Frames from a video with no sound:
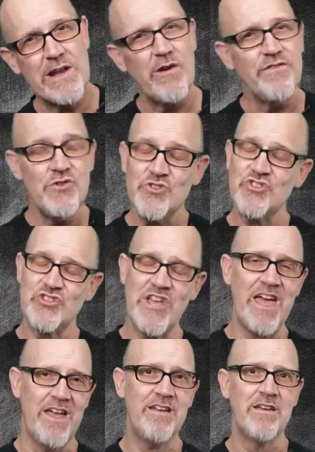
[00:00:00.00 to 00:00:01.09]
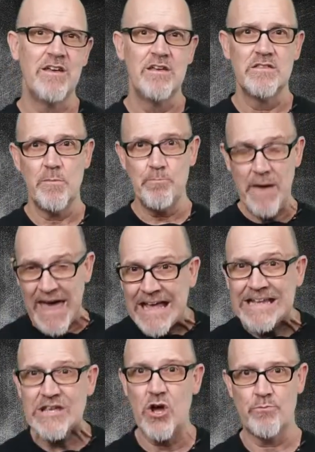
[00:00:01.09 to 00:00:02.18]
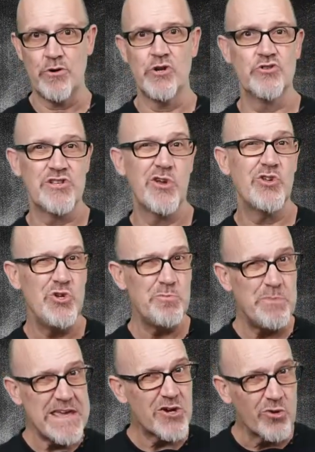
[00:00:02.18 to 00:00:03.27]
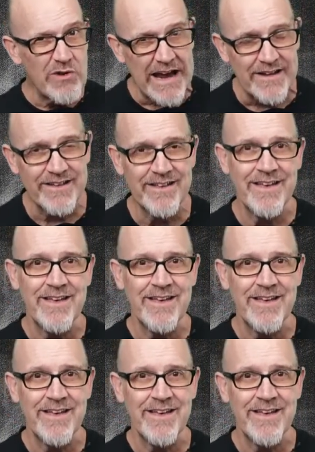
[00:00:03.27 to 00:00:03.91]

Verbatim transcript: Now, if you said the Paleoproterozoic, you'd be correct,